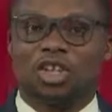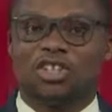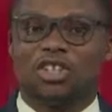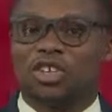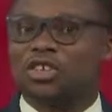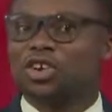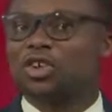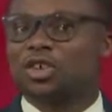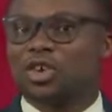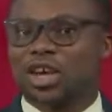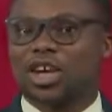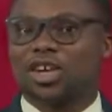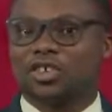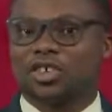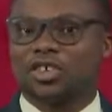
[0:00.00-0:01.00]
General
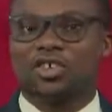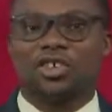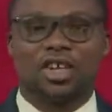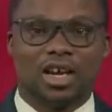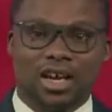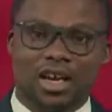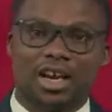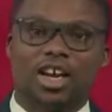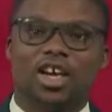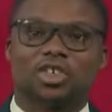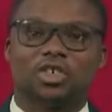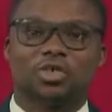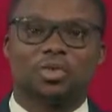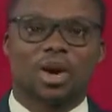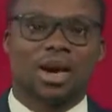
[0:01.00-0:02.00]
locations
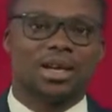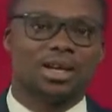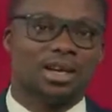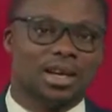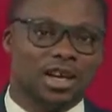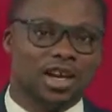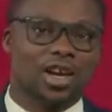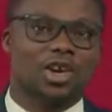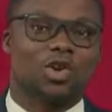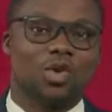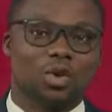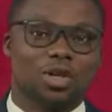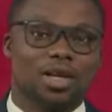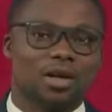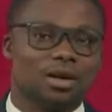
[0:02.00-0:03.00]
nationwide,
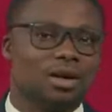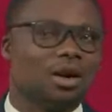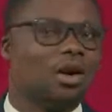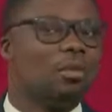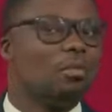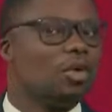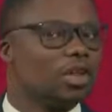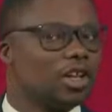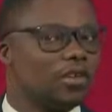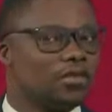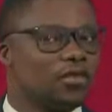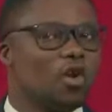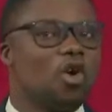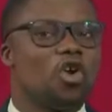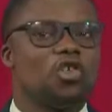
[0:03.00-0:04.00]
including more than
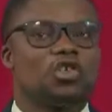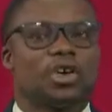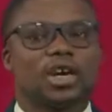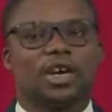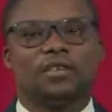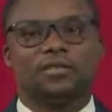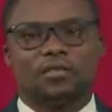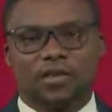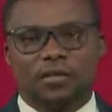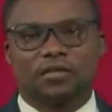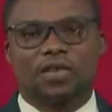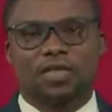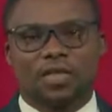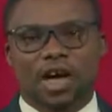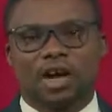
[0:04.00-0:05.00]

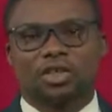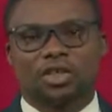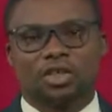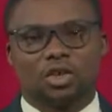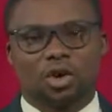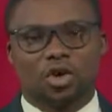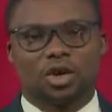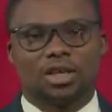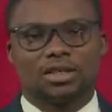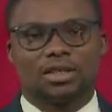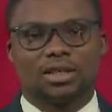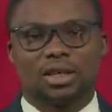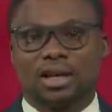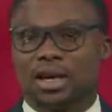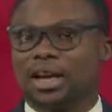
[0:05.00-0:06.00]
$450,000
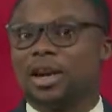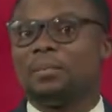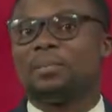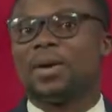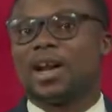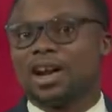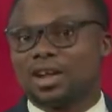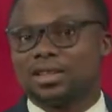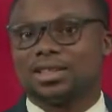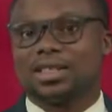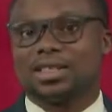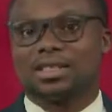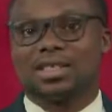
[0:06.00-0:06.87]
in penalties